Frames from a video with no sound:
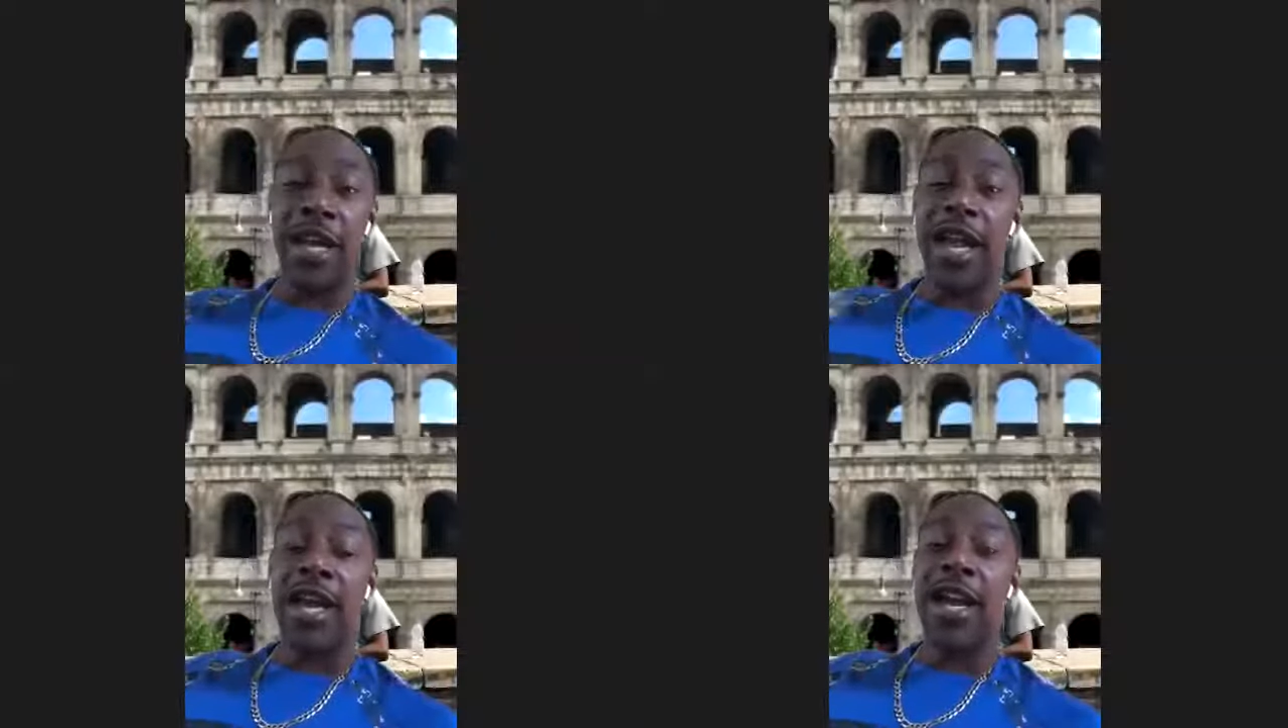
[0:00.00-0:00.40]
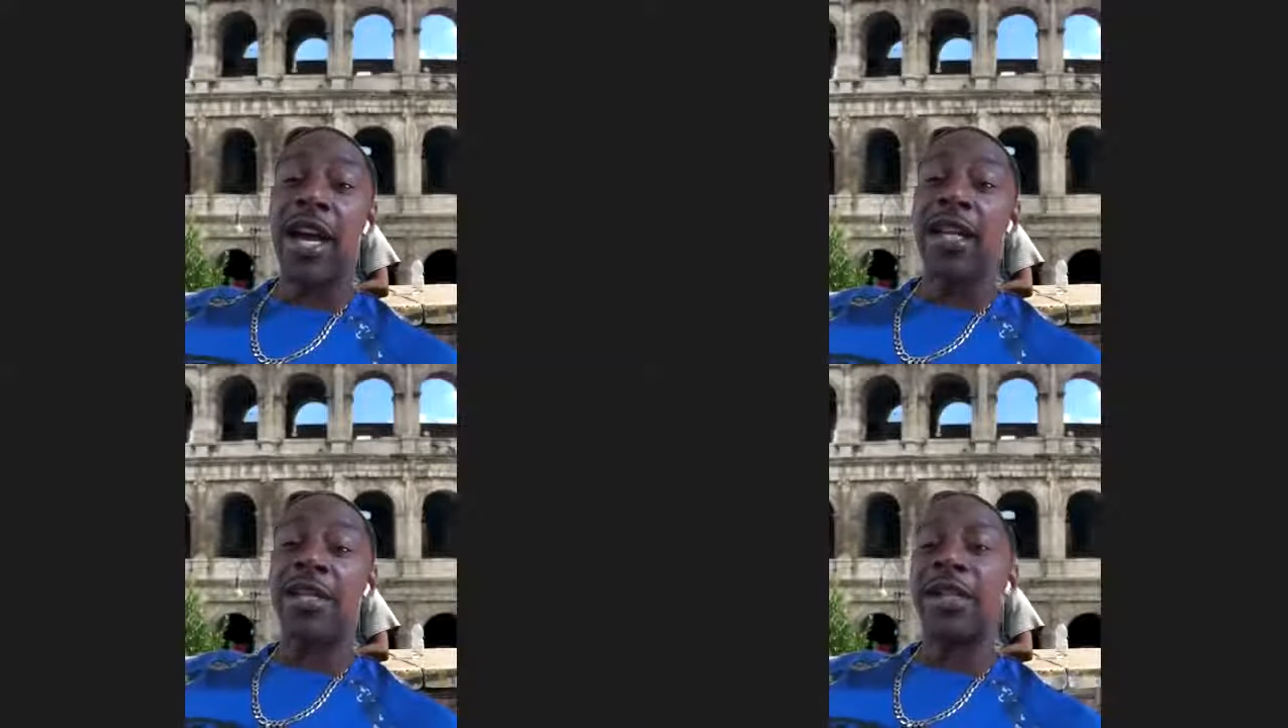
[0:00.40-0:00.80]
Hey,
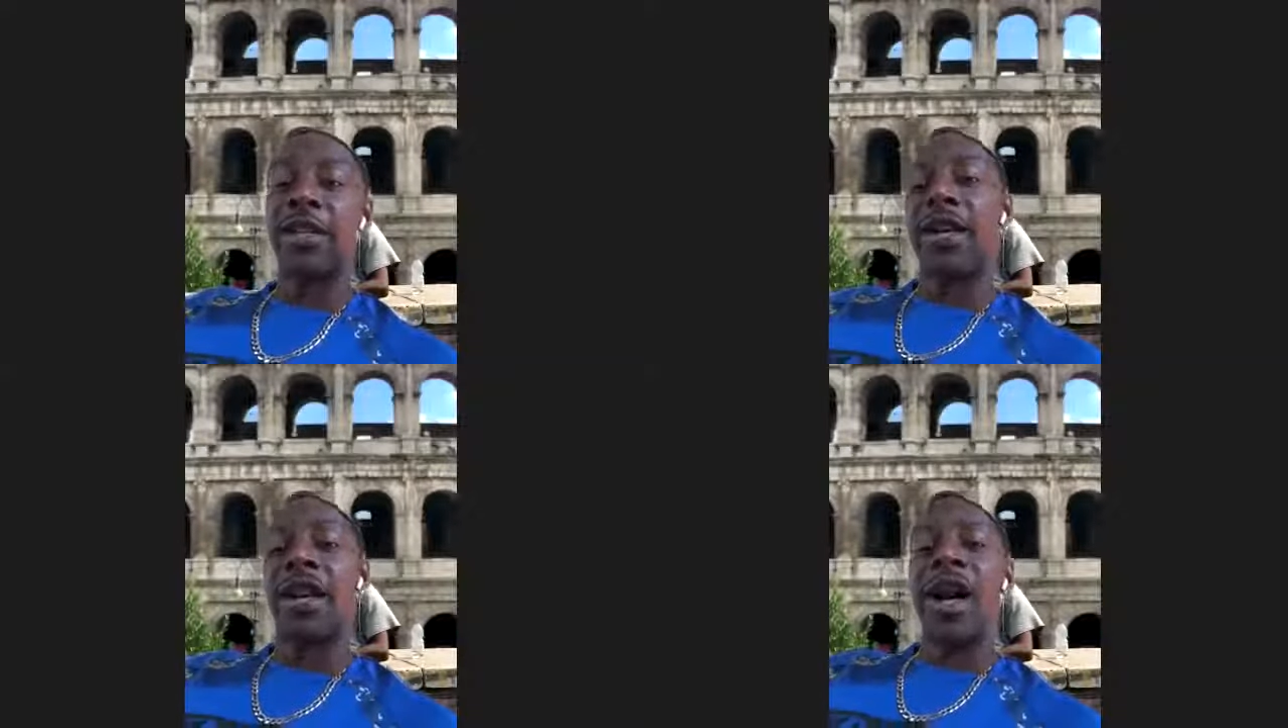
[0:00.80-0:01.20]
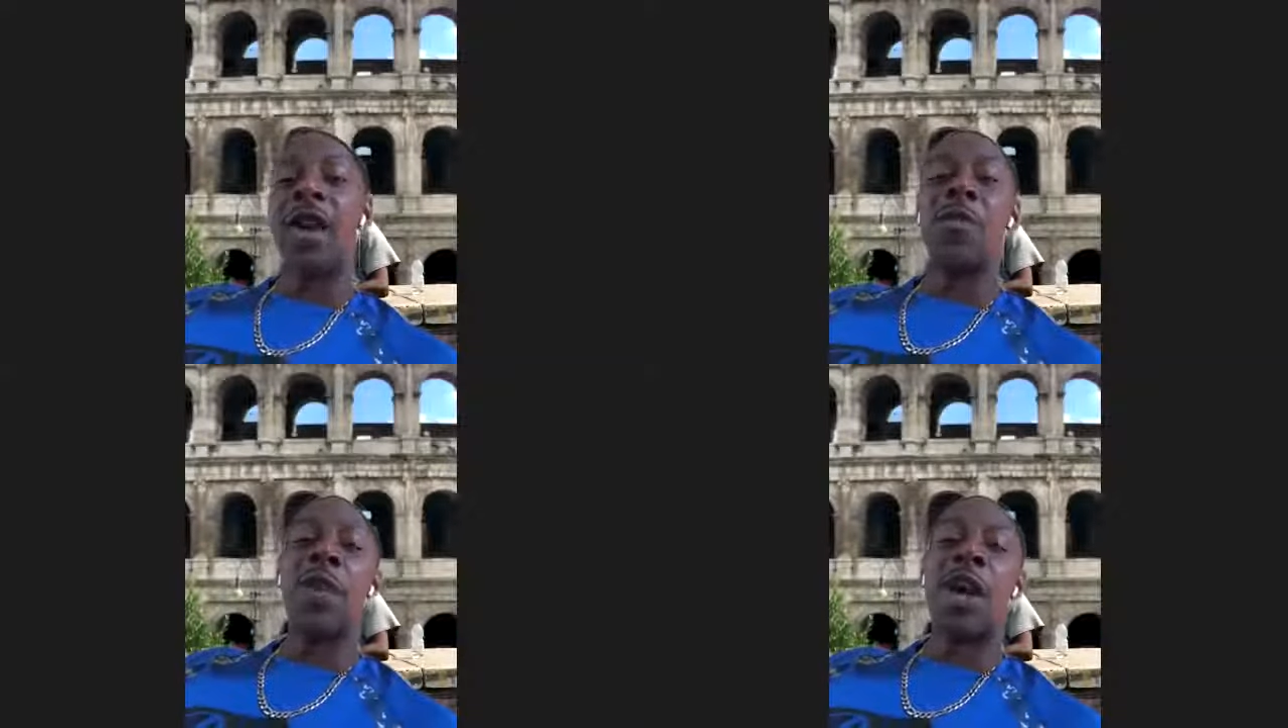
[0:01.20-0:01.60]
guys.
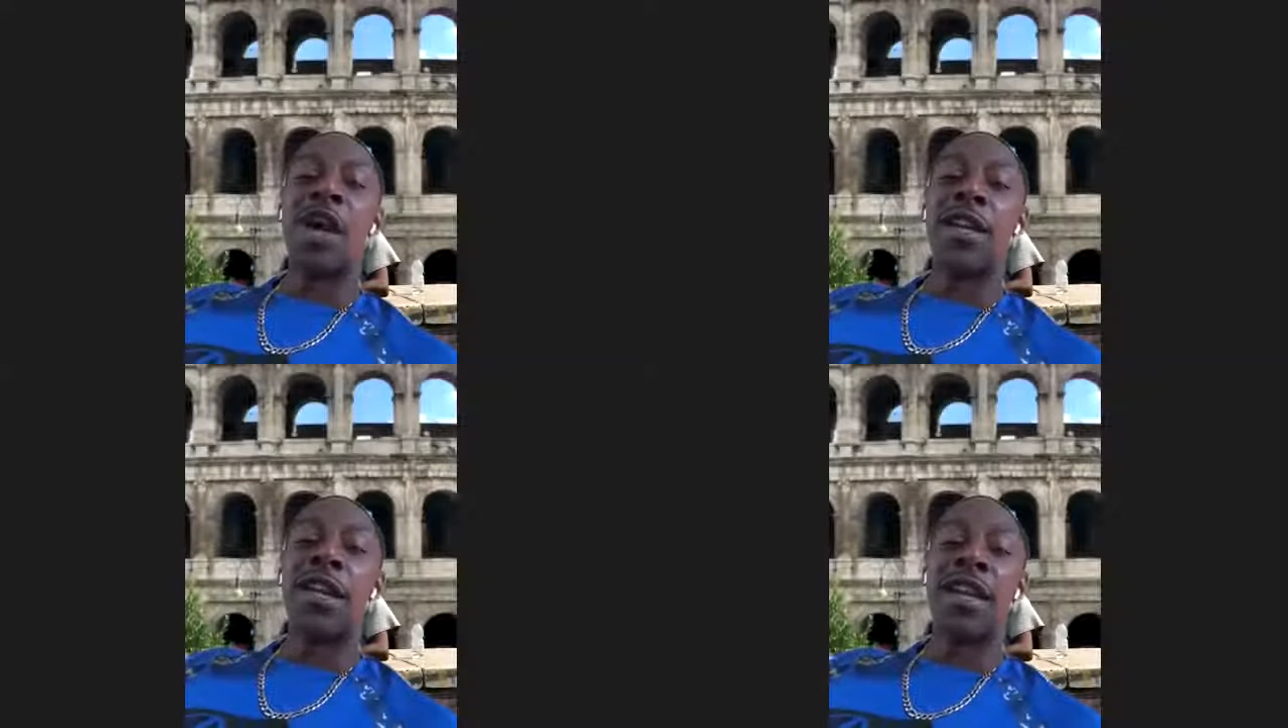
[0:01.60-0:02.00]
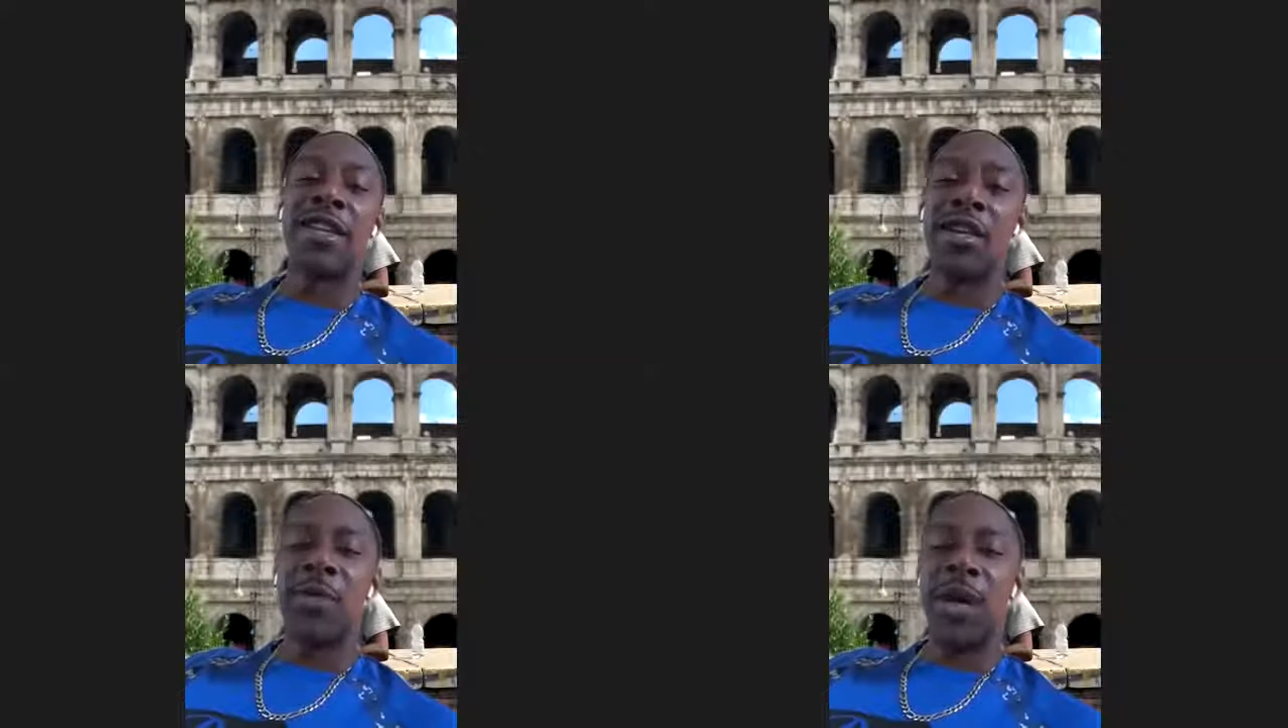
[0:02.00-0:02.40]
I'm Ron. I like
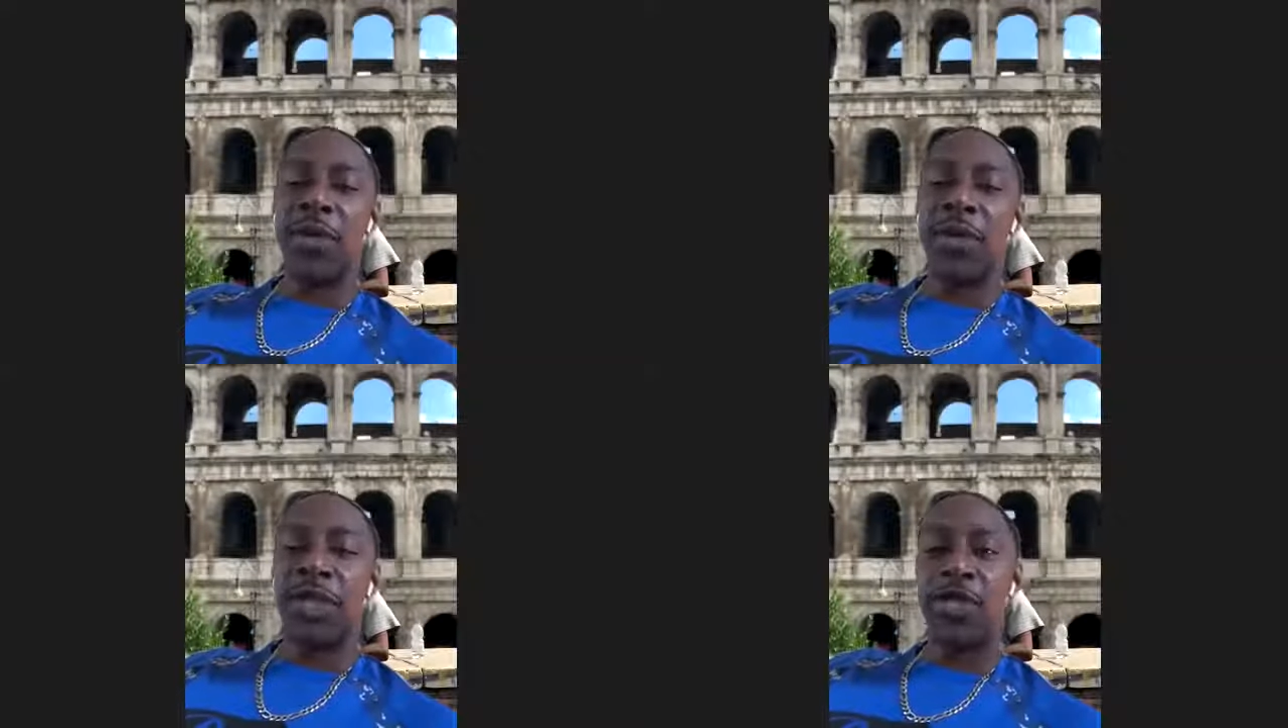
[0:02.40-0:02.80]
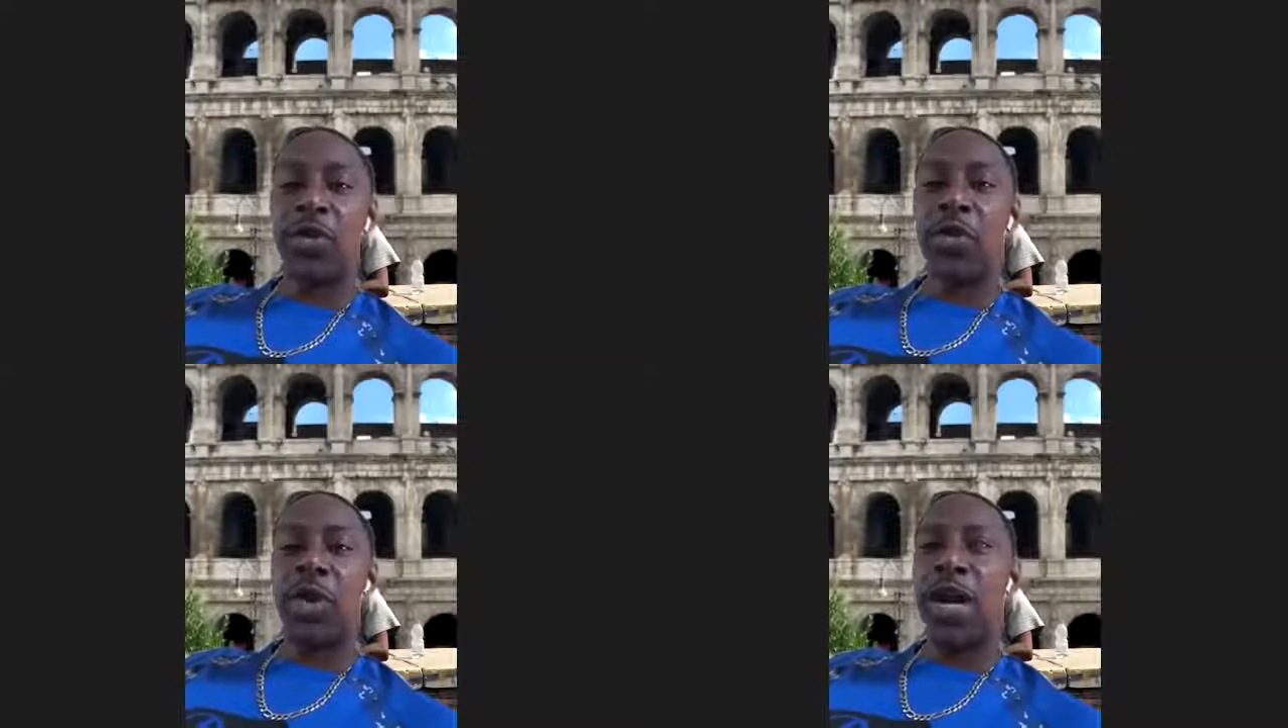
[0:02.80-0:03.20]
to go by
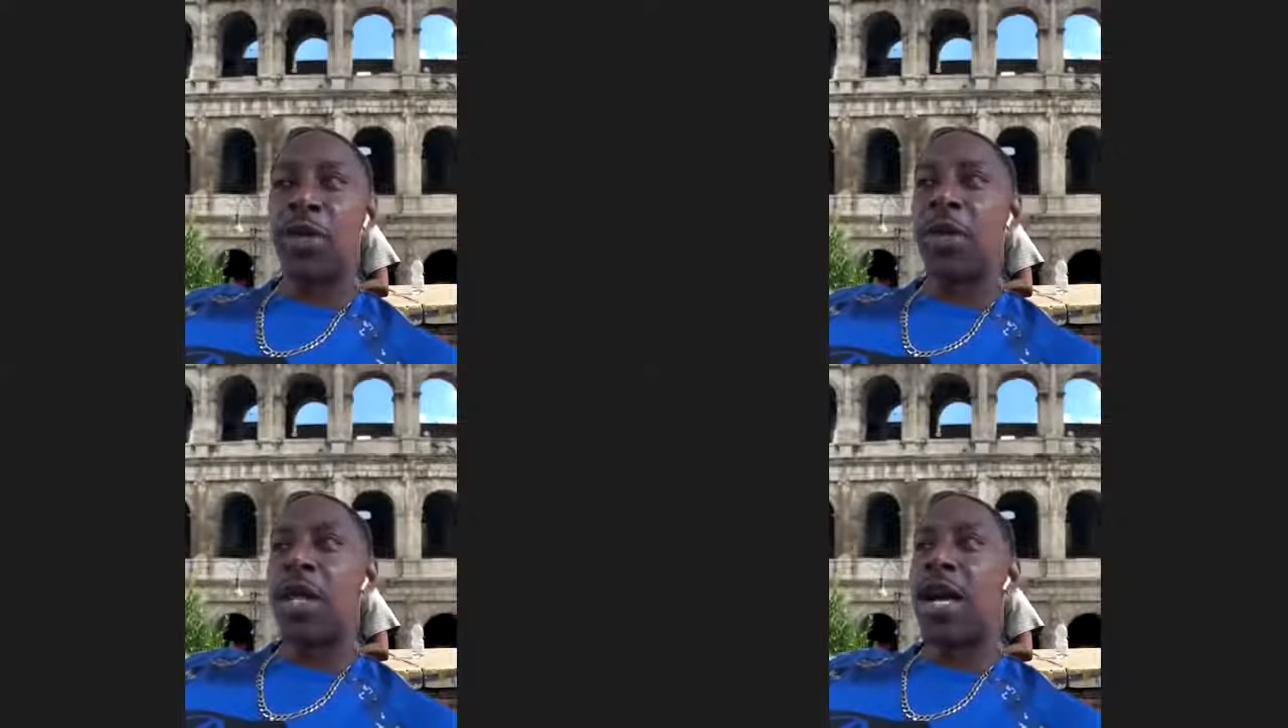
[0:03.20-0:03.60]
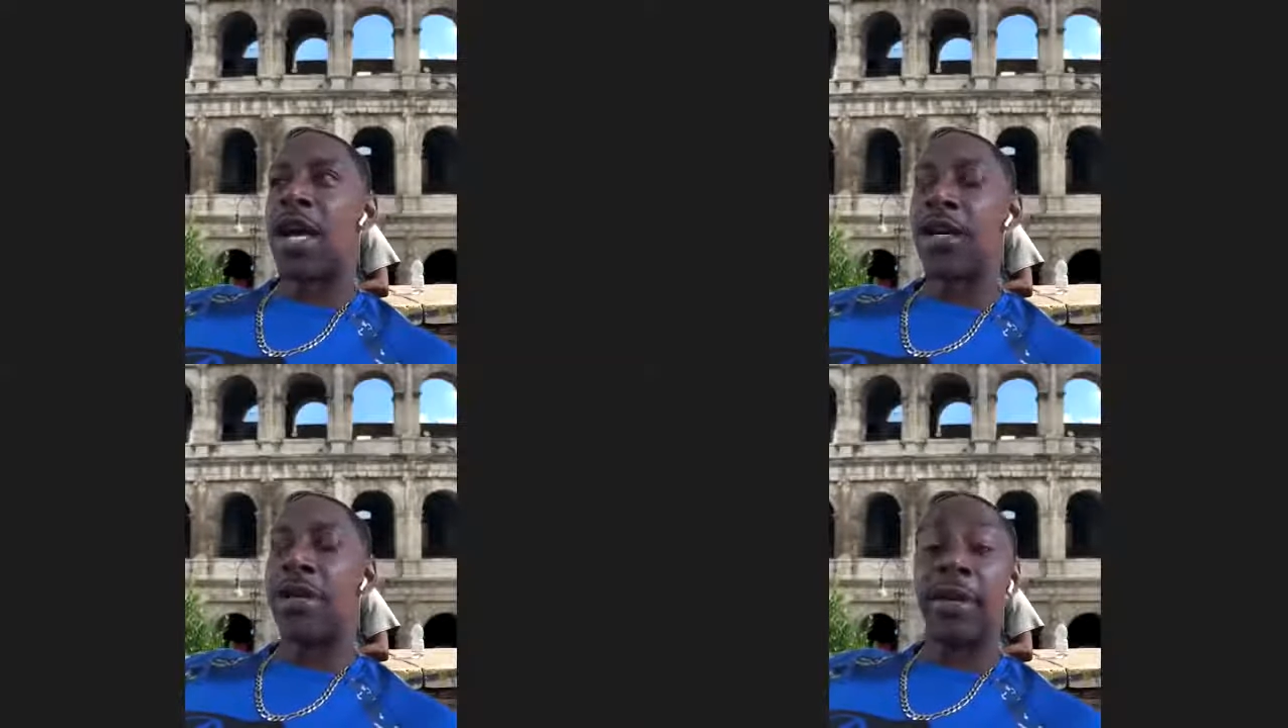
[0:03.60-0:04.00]
Residual Ron
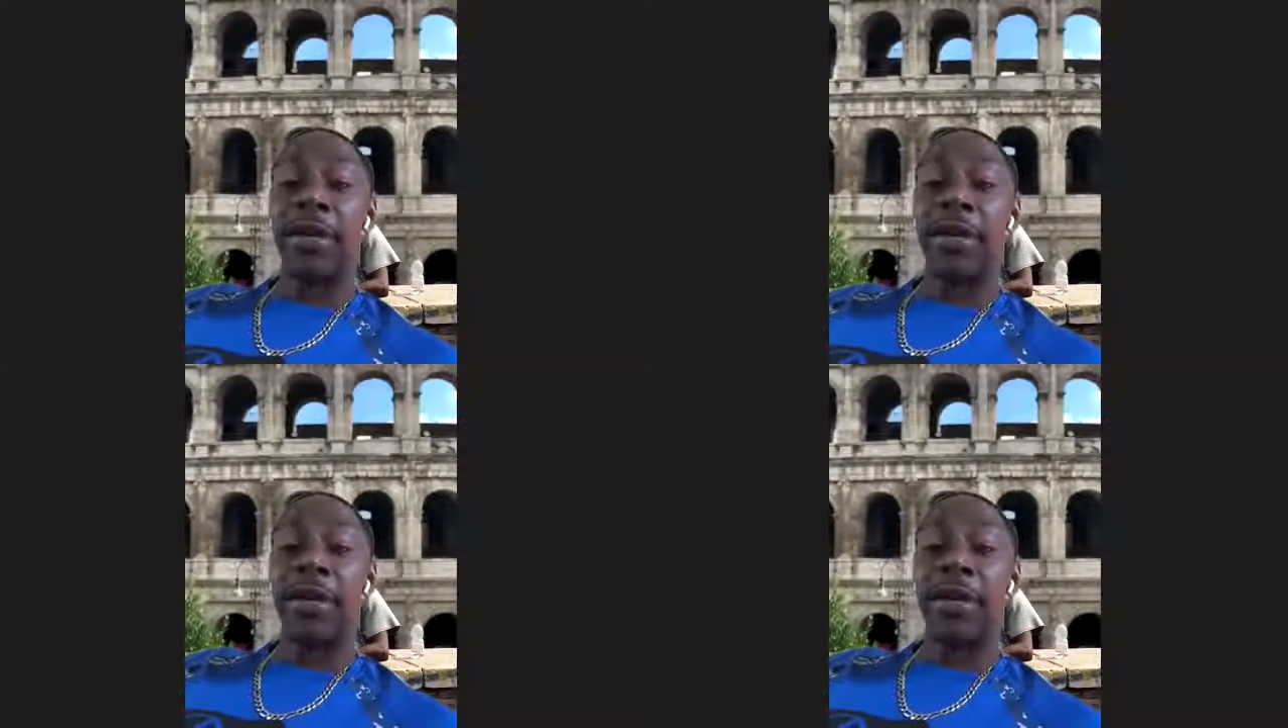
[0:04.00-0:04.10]
online.